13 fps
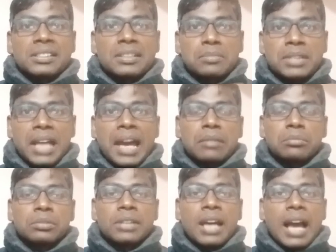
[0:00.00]

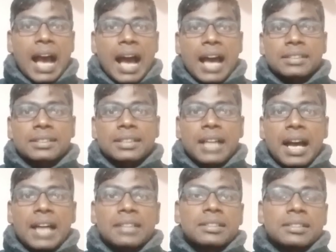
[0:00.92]
sometimes ask
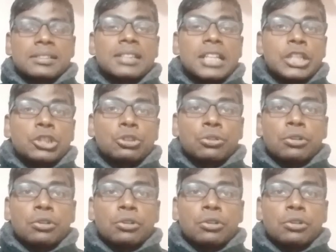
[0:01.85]
others to